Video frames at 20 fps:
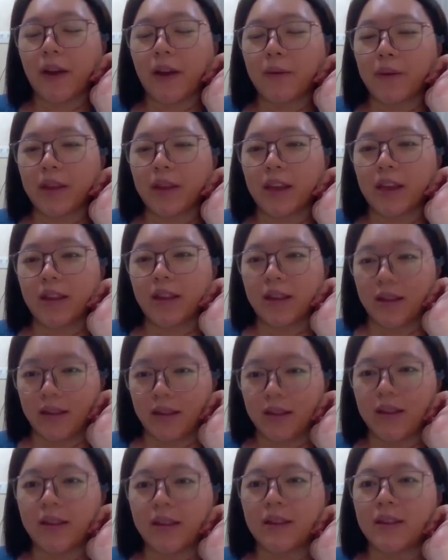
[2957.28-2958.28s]
fine with it.
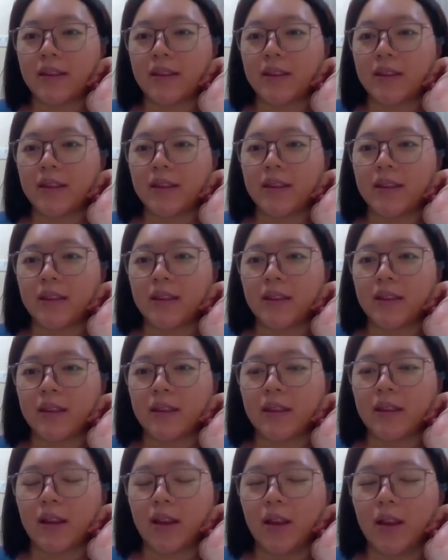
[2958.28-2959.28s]
I'm fine with it.
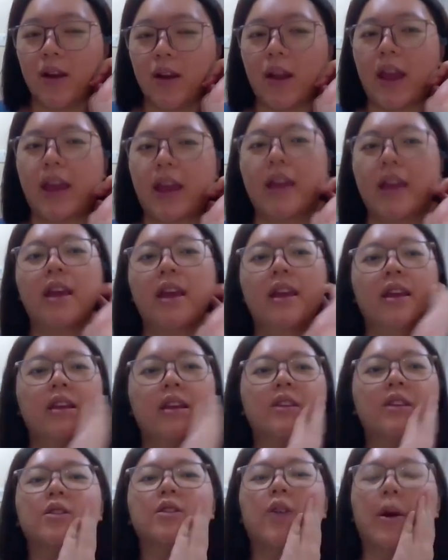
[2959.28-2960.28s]
Okay,
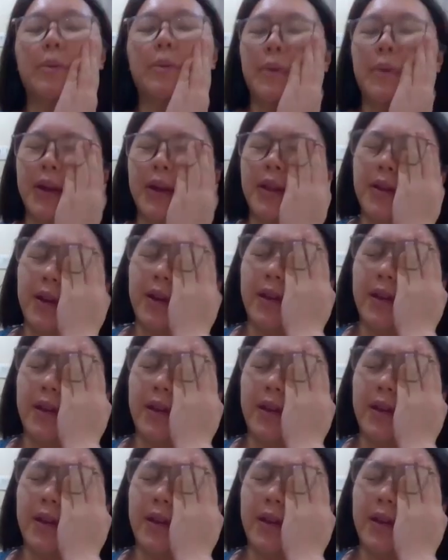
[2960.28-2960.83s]
so I'm going